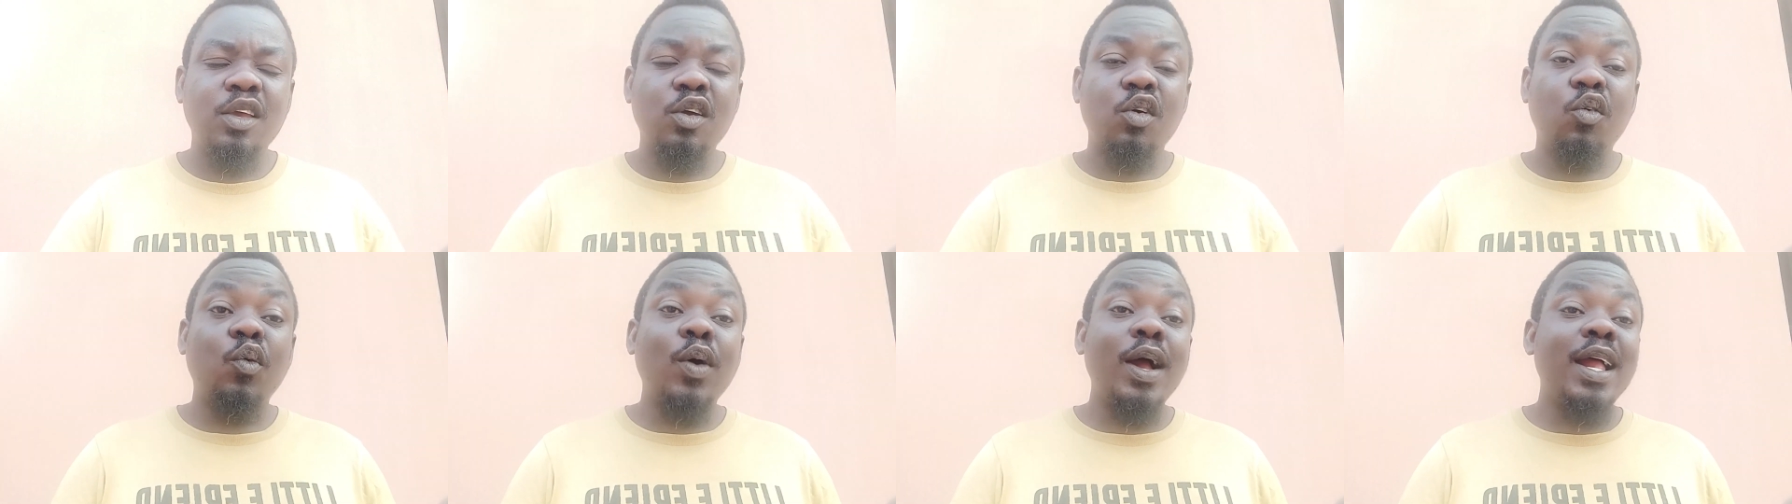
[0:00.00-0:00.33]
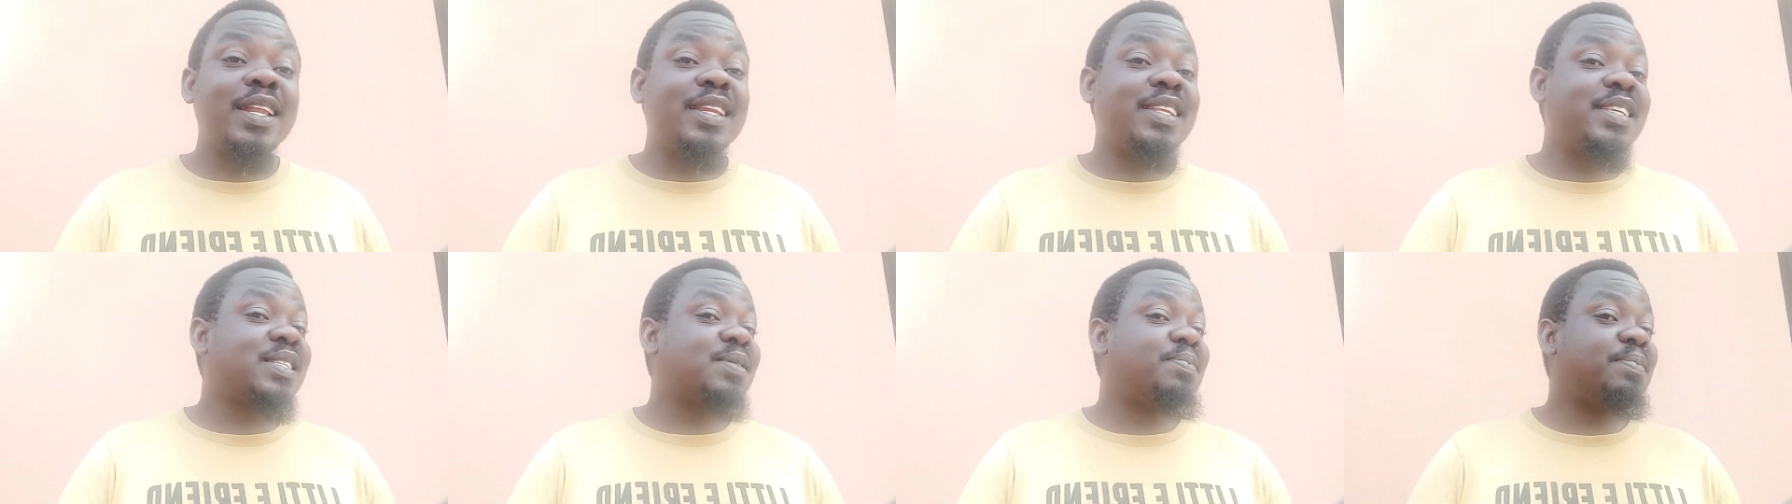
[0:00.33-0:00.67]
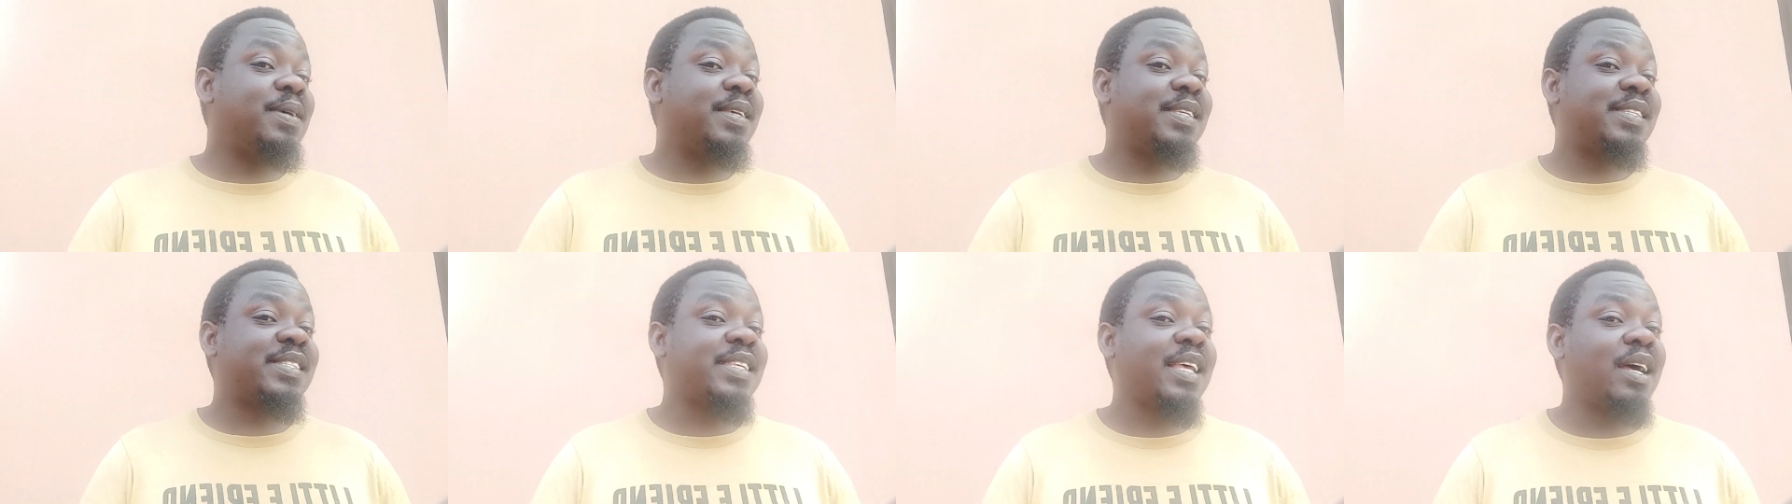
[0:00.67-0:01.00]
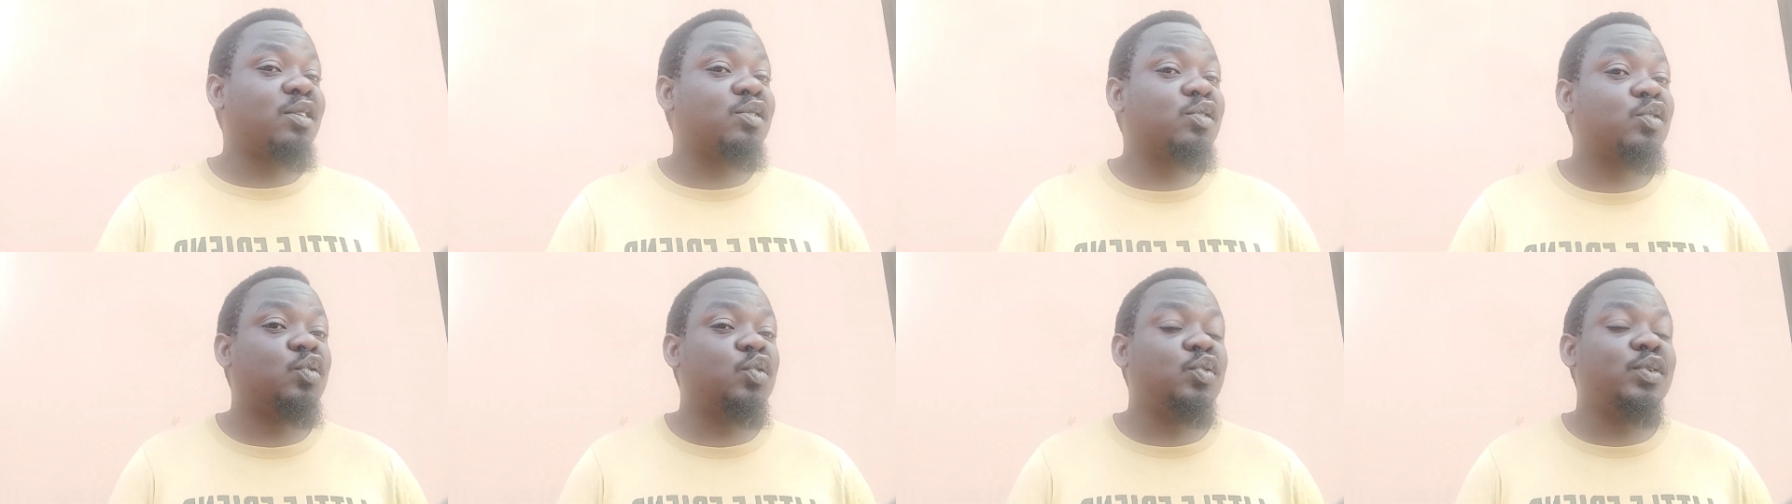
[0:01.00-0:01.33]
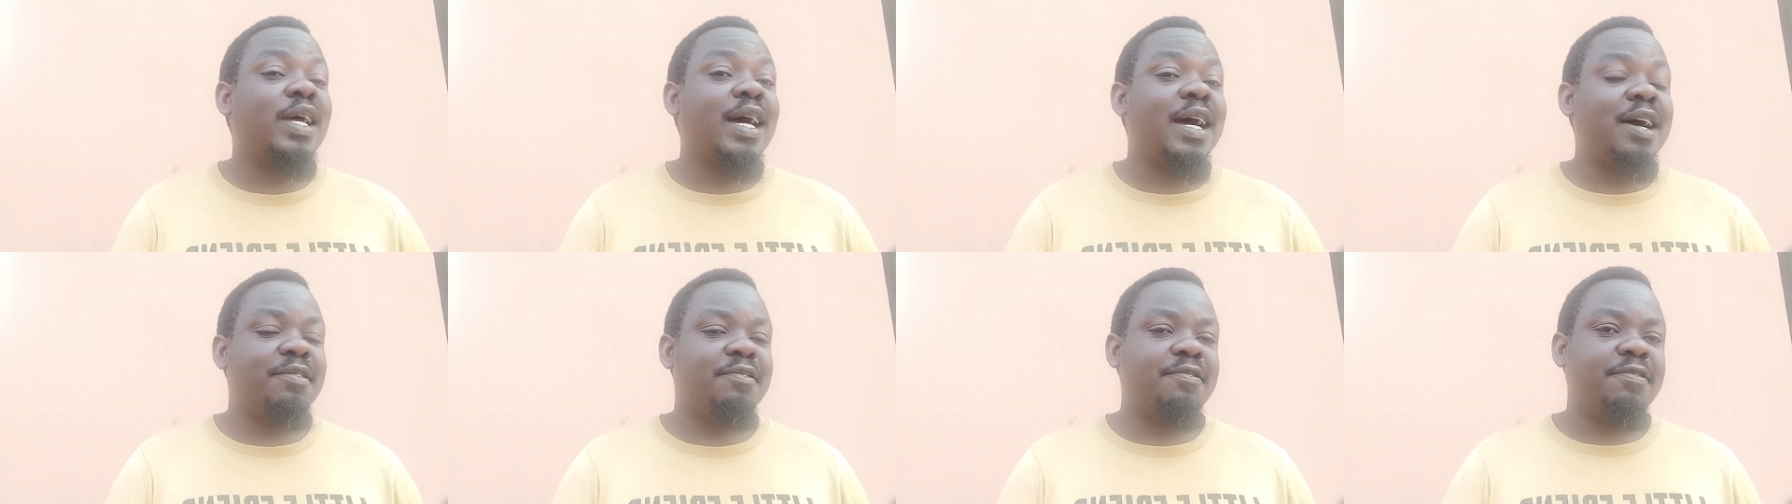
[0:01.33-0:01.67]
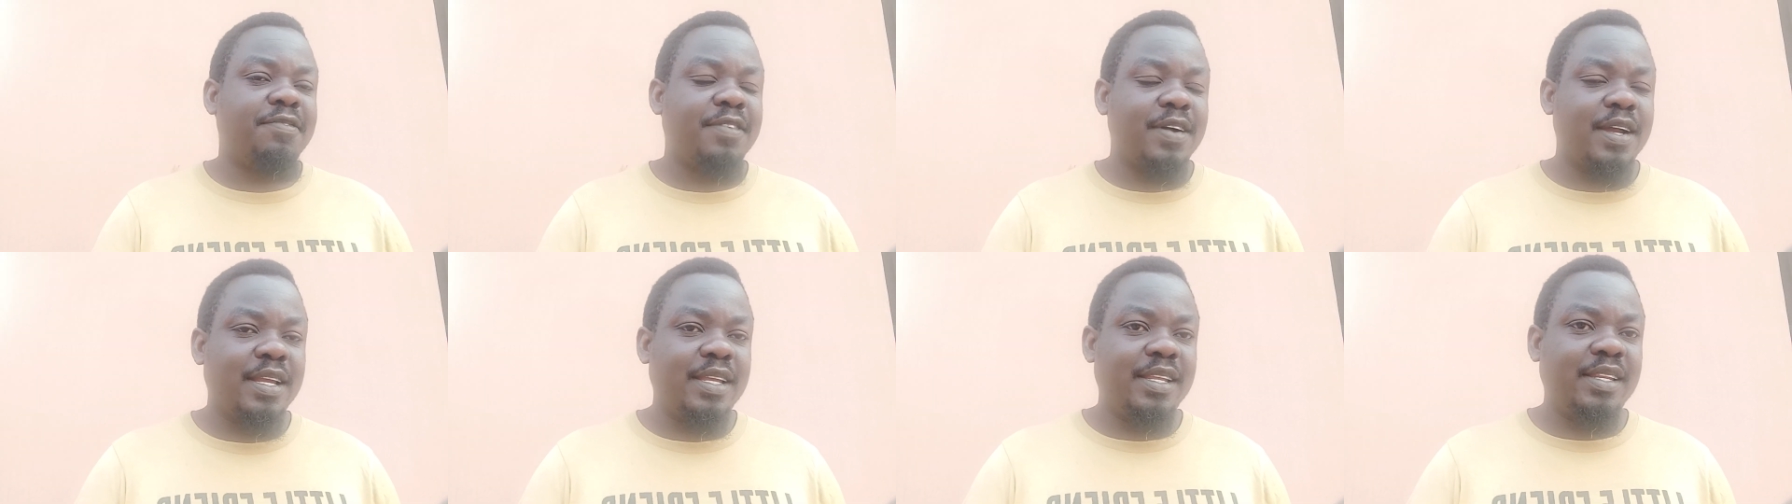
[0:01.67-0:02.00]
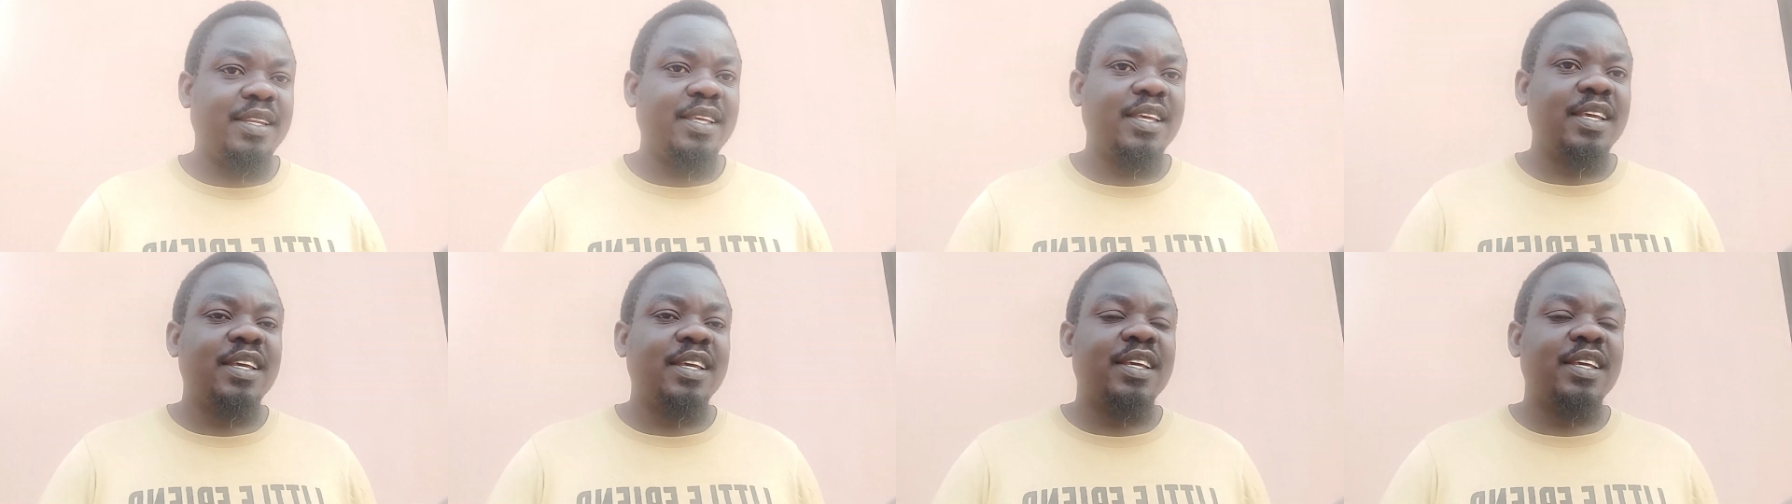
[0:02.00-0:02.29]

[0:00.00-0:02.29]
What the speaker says: While this may sound good and fine,